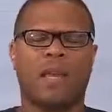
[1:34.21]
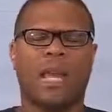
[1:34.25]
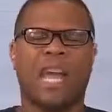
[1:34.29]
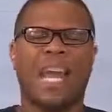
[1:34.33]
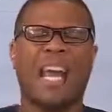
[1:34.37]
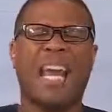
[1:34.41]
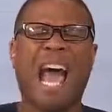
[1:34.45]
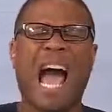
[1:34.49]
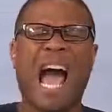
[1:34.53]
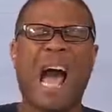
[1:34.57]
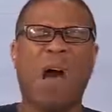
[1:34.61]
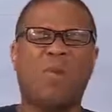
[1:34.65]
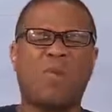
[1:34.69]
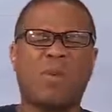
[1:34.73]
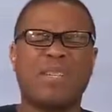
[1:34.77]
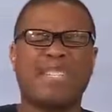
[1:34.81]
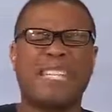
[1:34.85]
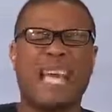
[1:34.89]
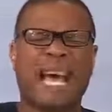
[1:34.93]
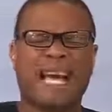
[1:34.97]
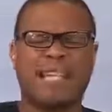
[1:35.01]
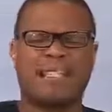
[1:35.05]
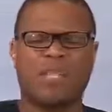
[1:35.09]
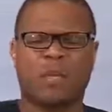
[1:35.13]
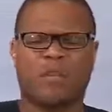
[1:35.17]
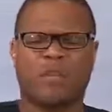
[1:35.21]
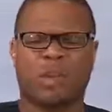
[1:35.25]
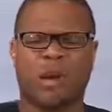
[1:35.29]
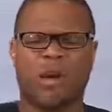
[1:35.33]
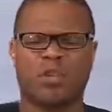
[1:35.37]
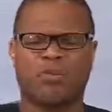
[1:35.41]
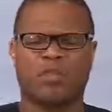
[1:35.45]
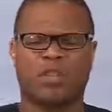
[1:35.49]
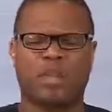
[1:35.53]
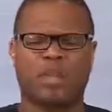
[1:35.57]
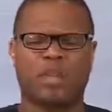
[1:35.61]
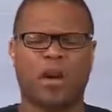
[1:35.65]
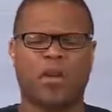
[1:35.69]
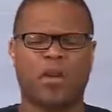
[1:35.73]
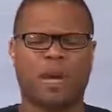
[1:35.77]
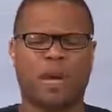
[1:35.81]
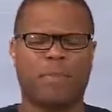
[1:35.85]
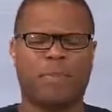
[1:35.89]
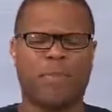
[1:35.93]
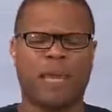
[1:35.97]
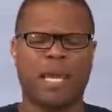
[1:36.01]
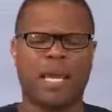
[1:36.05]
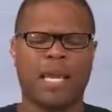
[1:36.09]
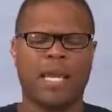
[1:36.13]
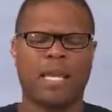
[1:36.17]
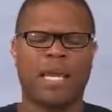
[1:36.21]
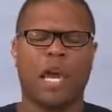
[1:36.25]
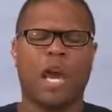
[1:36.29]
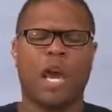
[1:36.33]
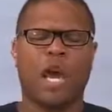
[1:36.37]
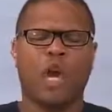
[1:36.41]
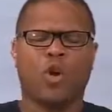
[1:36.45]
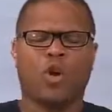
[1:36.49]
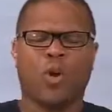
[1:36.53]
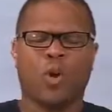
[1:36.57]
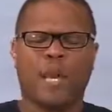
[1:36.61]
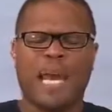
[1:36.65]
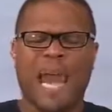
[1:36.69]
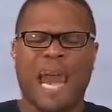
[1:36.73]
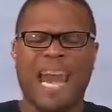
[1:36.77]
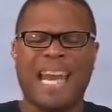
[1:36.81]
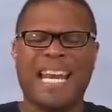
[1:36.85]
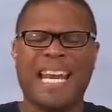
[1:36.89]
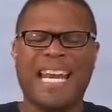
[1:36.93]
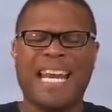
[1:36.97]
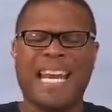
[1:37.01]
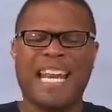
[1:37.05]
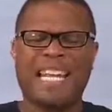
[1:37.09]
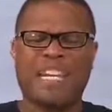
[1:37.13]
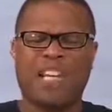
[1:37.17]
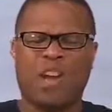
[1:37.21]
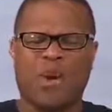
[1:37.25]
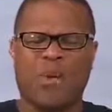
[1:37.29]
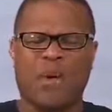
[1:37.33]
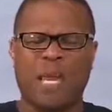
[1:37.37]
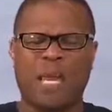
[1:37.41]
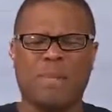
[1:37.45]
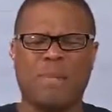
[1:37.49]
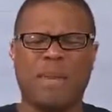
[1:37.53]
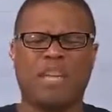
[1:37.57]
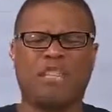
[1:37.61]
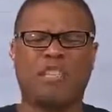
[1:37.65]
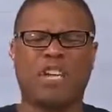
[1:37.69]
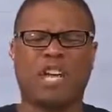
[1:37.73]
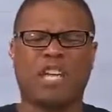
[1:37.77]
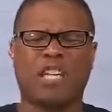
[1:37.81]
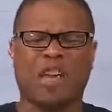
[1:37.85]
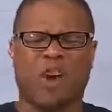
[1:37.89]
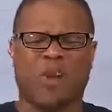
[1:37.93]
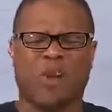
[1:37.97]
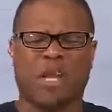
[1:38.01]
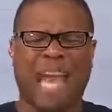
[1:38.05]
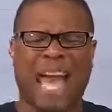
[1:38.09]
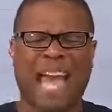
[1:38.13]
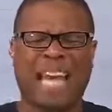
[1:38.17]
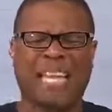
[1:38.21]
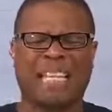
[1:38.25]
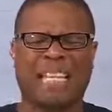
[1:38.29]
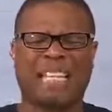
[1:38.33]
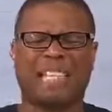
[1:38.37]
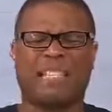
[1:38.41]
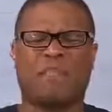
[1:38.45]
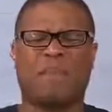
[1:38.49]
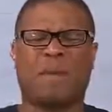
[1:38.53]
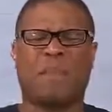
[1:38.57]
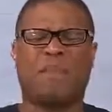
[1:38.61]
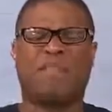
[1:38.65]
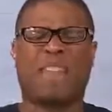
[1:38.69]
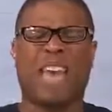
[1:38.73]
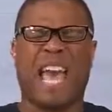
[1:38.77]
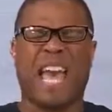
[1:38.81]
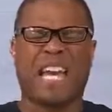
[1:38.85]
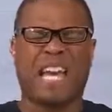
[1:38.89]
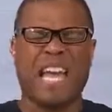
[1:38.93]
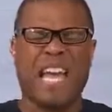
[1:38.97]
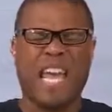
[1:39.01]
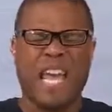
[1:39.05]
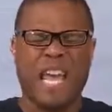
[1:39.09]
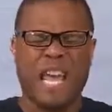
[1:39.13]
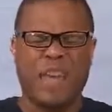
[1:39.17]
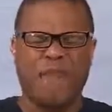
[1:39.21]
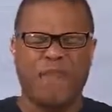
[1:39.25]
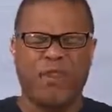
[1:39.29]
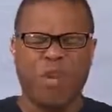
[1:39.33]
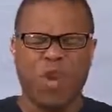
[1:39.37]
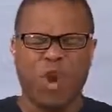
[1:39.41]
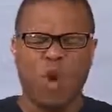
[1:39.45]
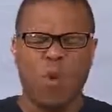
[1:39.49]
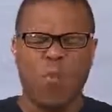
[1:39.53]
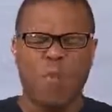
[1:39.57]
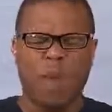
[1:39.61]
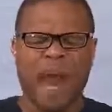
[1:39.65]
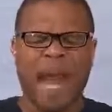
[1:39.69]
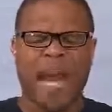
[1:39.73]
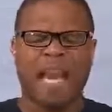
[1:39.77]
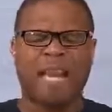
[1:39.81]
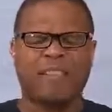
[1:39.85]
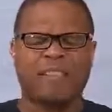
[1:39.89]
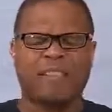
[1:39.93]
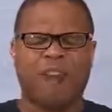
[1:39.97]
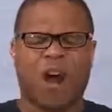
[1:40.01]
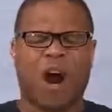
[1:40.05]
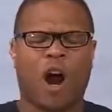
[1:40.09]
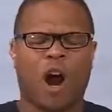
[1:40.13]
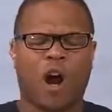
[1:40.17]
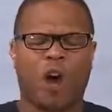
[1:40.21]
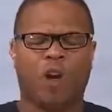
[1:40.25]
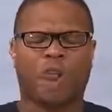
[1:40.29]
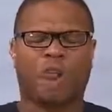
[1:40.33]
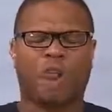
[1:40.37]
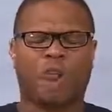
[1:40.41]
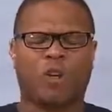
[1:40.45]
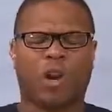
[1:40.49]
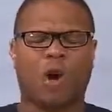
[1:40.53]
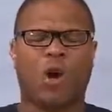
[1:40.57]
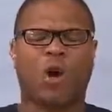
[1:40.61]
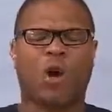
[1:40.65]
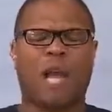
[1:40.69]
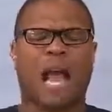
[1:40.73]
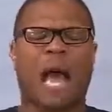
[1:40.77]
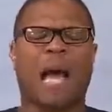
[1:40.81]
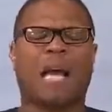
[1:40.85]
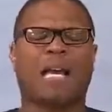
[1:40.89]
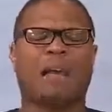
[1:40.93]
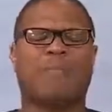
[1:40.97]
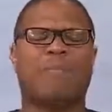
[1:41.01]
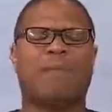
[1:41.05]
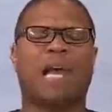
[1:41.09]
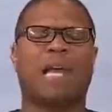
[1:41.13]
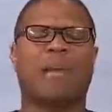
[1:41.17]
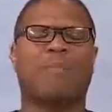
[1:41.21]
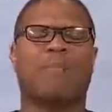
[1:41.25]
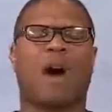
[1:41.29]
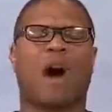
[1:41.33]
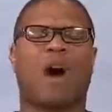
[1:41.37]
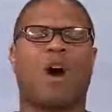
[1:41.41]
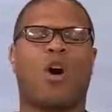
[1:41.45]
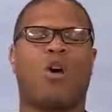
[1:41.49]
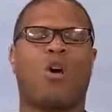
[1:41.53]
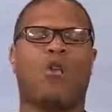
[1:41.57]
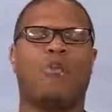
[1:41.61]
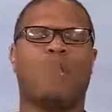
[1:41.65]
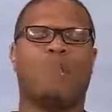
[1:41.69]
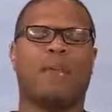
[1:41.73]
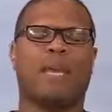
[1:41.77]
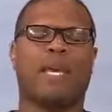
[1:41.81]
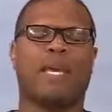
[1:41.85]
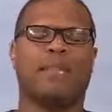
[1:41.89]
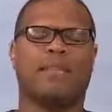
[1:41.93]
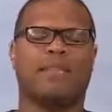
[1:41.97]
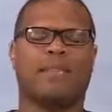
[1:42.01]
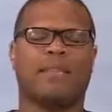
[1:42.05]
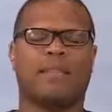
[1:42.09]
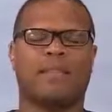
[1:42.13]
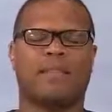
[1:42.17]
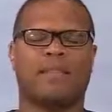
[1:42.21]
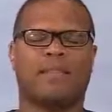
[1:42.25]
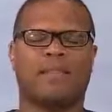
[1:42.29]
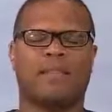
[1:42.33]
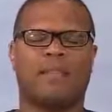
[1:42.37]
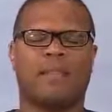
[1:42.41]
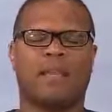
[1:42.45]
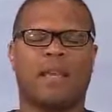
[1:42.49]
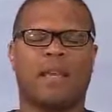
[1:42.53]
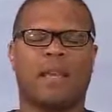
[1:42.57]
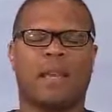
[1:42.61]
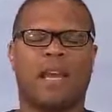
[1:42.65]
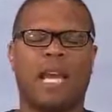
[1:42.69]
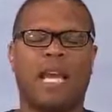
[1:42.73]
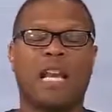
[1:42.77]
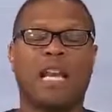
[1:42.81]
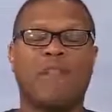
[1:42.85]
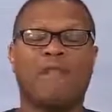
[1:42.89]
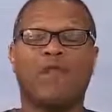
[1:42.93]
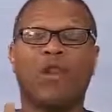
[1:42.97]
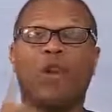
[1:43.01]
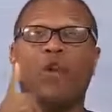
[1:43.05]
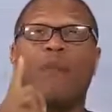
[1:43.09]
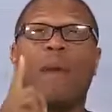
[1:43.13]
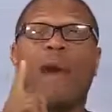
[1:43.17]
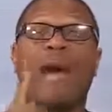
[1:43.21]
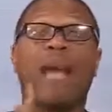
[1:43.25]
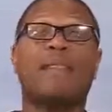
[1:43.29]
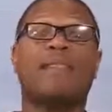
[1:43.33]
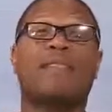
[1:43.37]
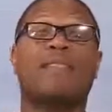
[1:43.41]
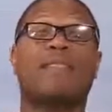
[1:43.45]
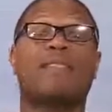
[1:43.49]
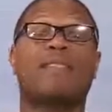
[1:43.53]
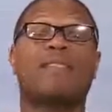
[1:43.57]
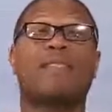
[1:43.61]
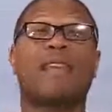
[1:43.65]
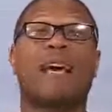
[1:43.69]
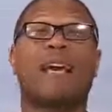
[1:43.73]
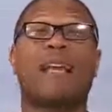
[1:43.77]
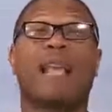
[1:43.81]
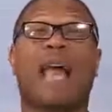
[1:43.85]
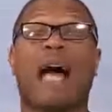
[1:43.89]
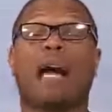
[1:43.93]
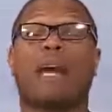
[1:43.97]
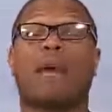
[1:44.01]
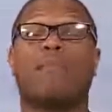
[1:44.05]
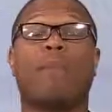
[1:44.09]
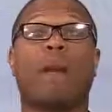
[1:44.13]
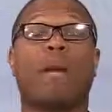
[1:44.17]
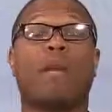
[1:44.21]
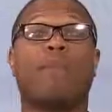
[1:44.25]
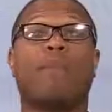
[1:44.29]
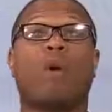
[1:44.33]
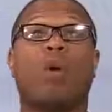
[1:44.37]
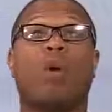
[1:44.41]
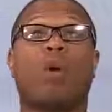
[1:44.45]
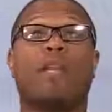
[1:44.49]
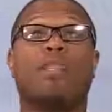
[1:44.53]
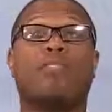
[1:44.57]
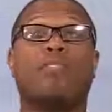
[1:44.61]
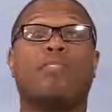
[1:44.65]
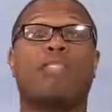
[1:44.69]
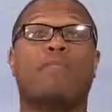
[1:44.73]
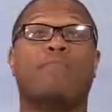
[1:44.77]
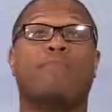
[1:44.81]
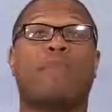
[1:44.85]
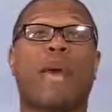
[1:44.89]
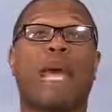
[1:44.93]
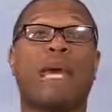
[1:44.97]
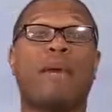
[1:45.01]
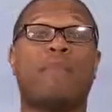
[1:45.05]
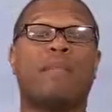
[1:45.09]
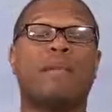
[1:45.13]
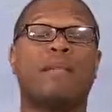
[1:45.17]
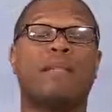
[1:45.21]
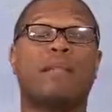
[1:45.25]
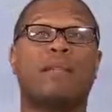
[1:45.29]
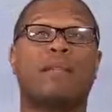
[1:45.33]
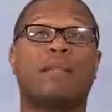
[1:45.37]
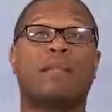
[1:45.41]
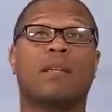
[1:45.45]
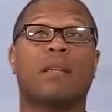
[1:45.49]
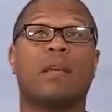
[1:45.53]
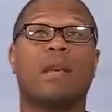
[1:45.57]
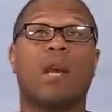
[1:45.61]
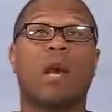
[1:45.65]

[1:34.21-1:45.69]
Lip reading: And how was I supposed to know that being created in your image and your likeness meant that if you made the earth, Lord, I could make my own business. And if you made the sun, I could make more than just babies.